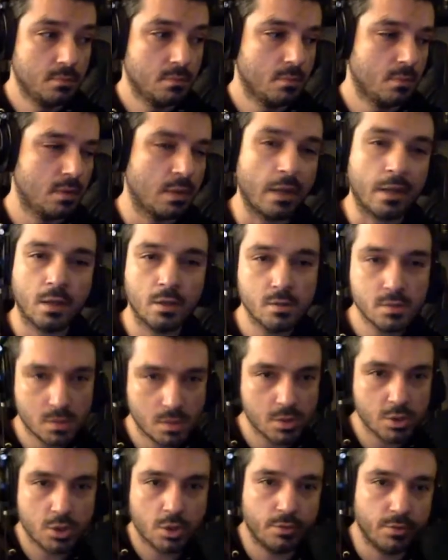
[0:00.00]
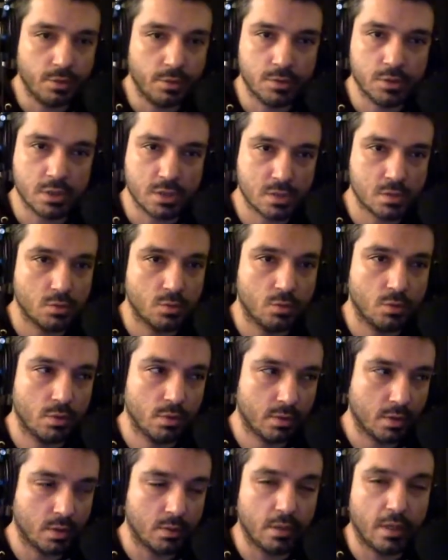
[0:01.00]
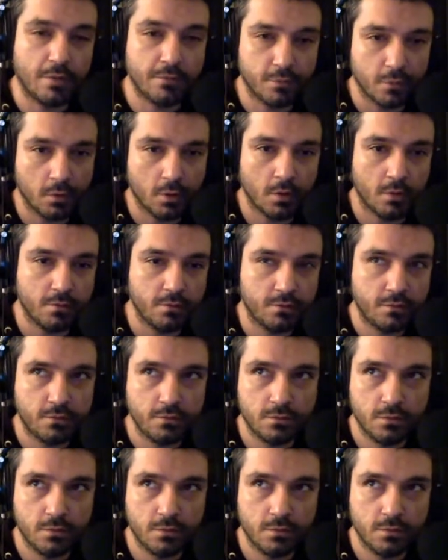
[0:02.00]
That goes to show you just the level of,